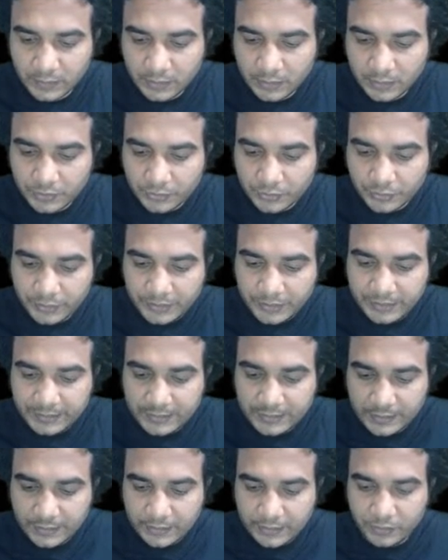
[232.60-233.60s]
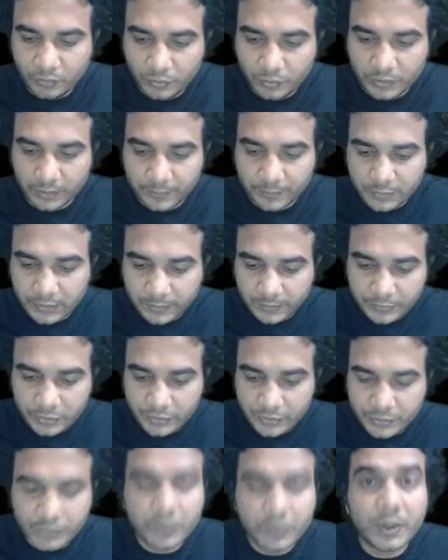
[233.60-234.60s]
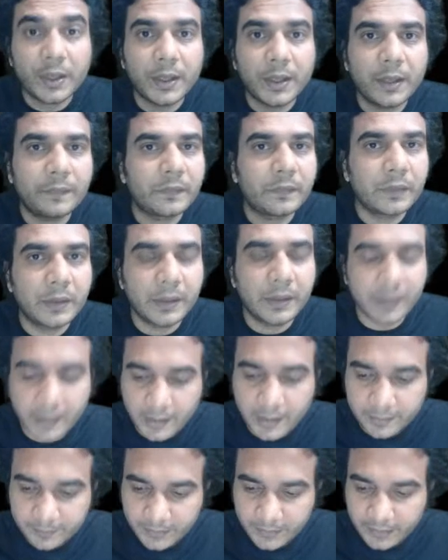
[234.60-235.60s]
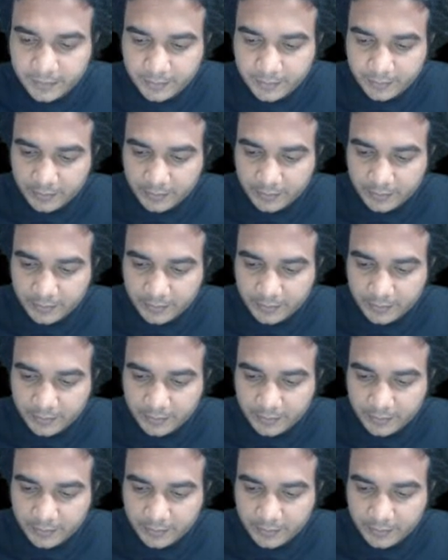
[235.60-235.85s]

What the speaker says: So these are the two subscriptions you can have on Academy.